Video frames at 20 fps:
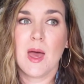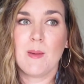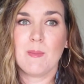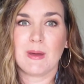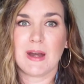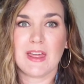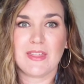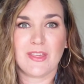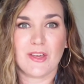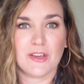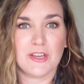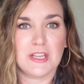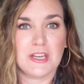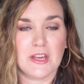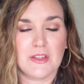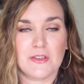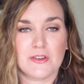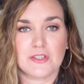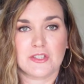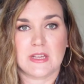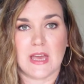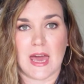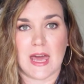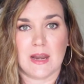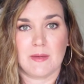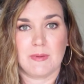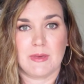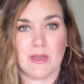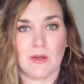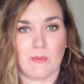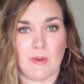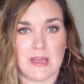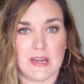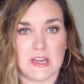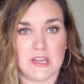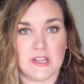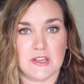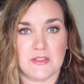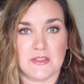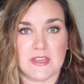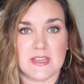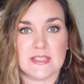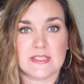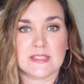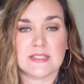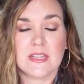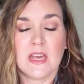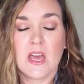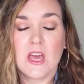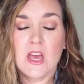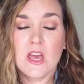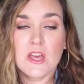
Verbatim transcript: but I thought, you know, there's gotta be a way to do this.